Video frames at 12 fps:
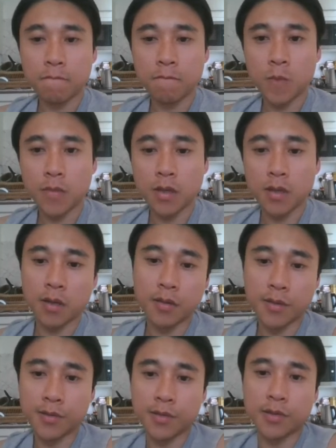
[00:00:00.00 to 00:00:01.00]
And
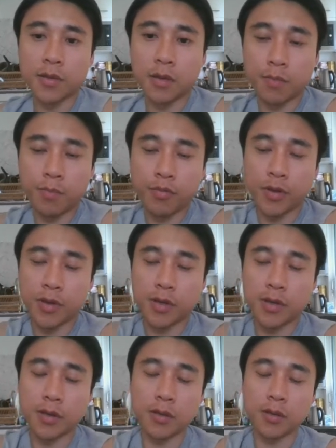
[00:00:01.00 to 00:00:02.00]
this is a
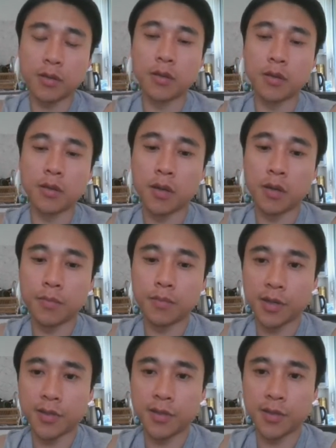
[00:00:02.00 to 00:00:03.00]
pretty
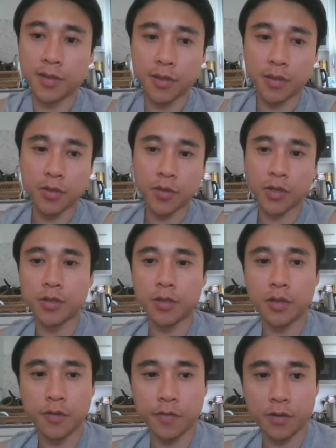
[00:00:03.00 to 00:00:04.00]
dicey situation
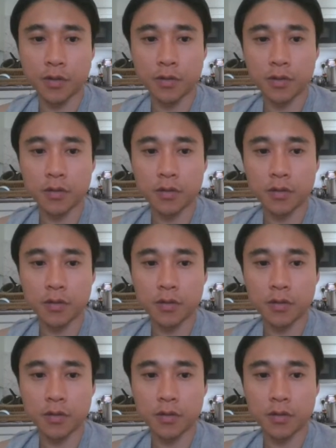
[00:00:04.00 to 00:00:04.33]
here for us.